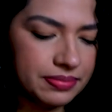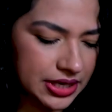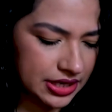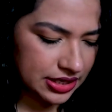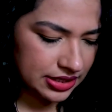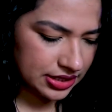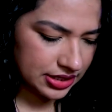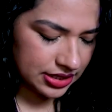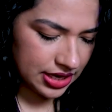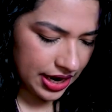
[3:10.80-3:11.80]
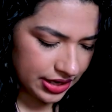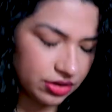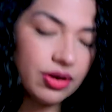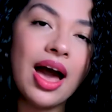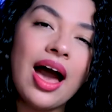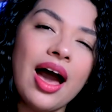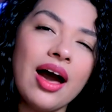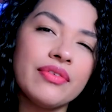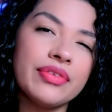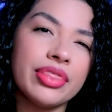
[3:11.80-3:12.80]
but I don't
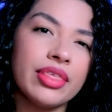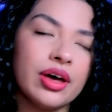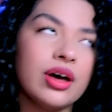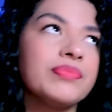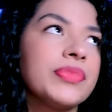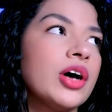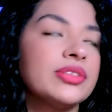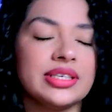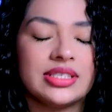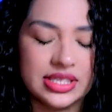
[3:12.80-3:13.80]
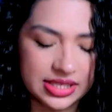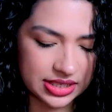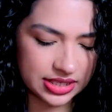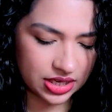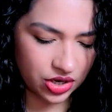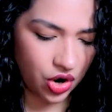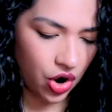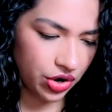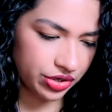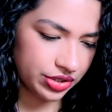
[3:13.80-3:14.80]
have the authenticity
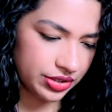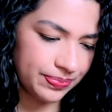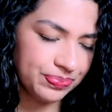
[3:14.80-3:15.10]
card.